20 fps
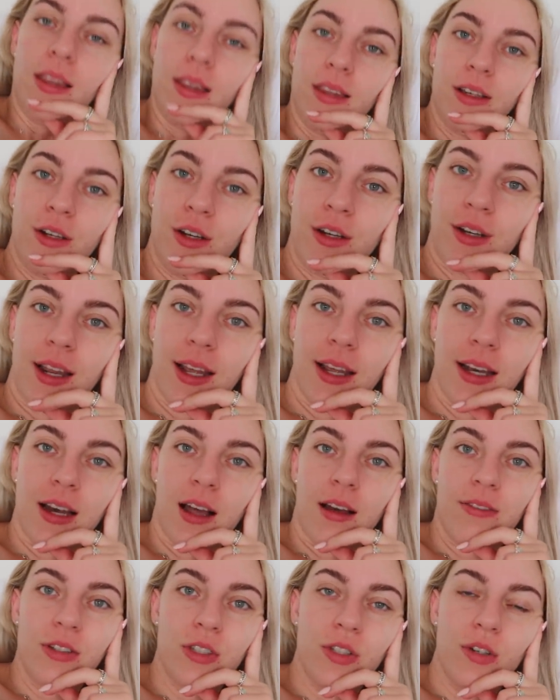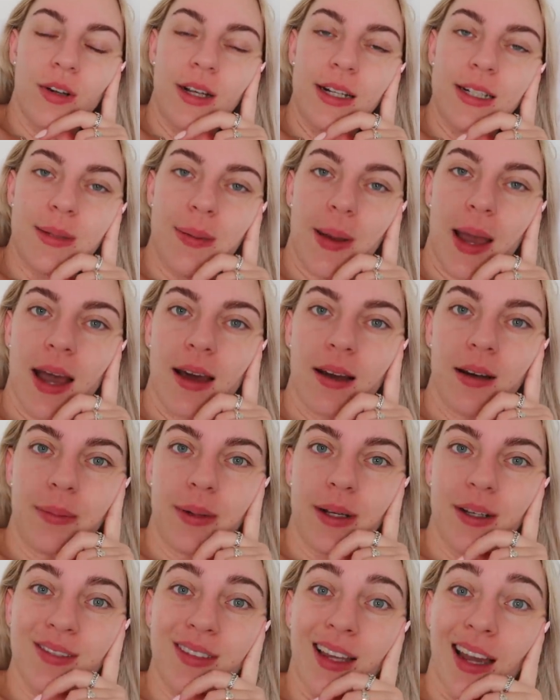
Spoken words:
the new Naked Harvest Greens powder, because